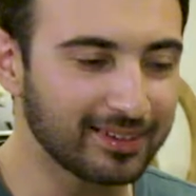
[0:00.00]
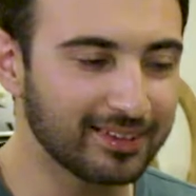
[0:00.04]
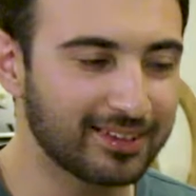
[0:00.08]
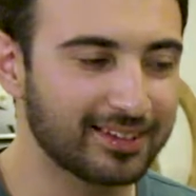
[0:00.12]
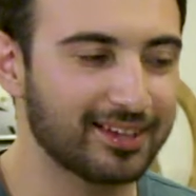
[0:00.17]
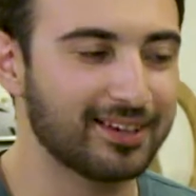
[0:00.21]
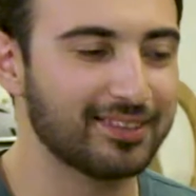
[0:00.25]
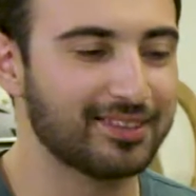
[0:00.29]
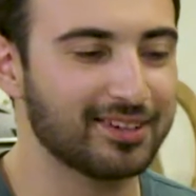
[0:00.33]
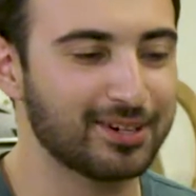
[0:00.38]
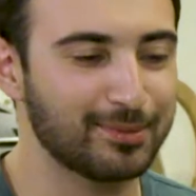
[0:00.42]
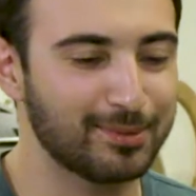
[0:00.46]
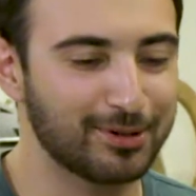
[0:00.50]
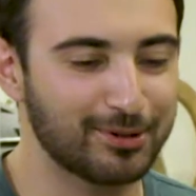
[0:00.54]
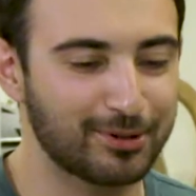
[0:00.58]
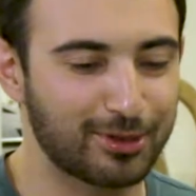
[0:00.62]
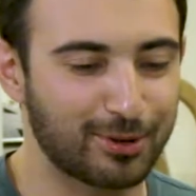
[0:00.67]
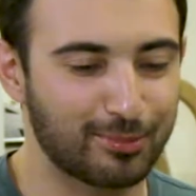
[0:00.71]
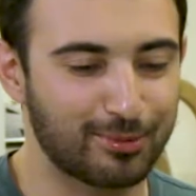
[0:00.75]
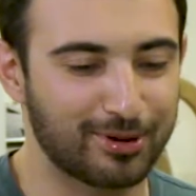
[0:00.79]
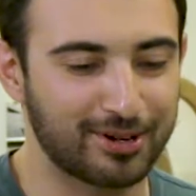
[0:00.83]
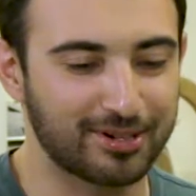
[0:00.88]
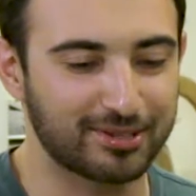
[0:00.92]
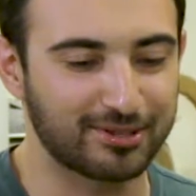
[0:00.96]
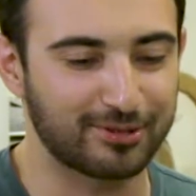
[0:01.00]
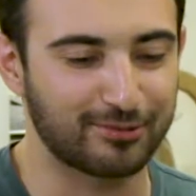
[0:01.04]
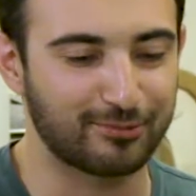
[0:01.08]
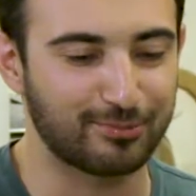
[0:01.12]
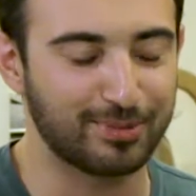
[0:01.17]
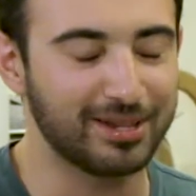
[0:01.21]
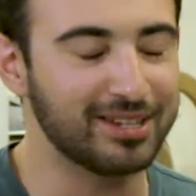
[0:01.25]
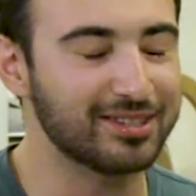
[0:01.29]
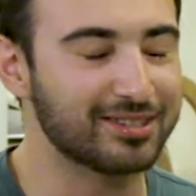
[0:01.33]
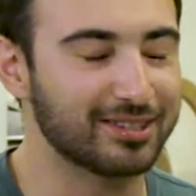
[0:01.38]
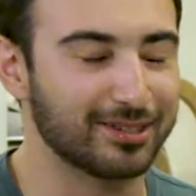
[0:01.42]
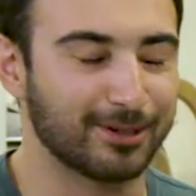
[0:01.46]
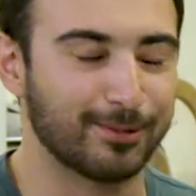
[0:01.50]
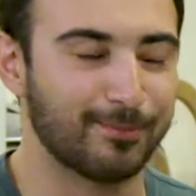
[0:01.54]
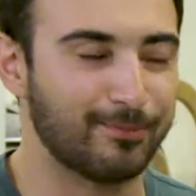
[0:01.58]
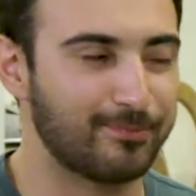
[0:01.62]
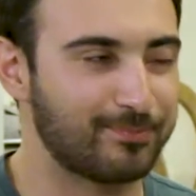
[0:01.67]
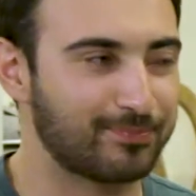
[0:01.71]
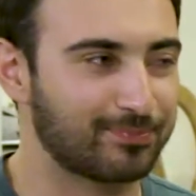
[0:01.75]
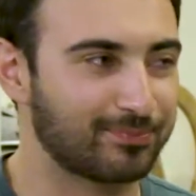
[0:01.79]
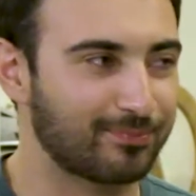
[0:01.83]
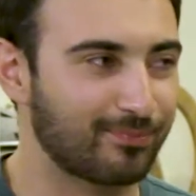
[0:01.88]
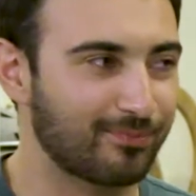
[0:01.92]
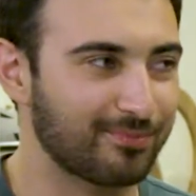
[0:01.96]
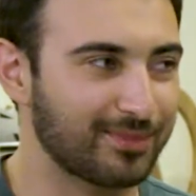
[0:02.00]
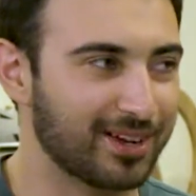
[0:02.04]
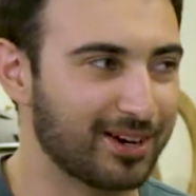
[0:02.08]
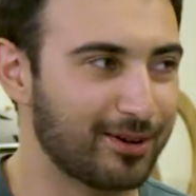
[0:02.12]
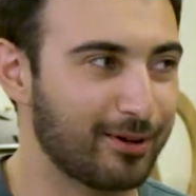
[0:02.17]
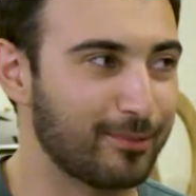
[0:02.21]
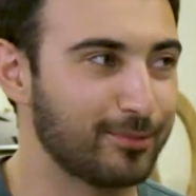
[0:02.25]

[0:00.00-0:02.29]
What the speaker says: Yeah, I think about the price of pizza. And